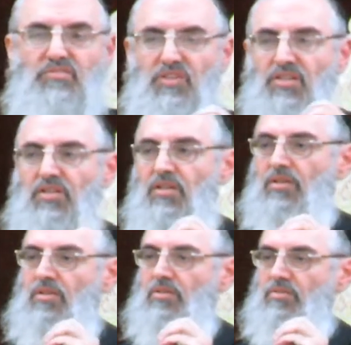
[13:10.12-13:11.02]
Very
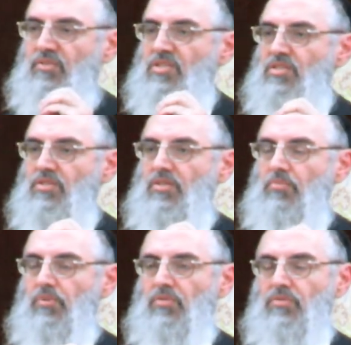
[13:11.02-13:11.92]
first
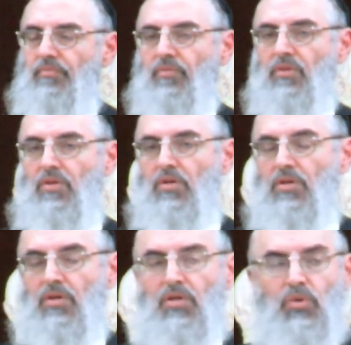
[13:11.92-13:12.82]
step is
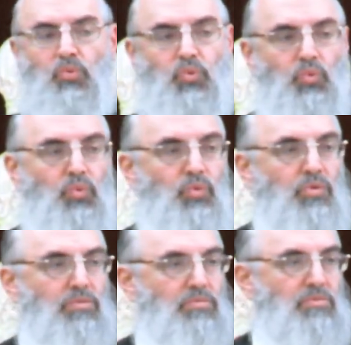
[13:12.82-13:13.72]
to
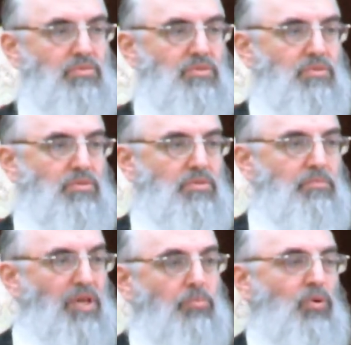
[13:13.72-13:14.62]

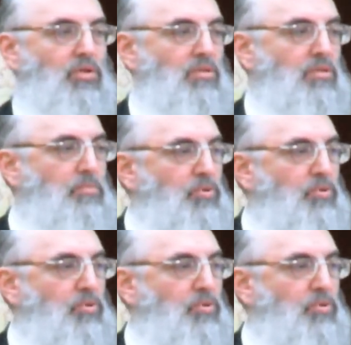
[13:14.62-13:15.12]
pinpoint the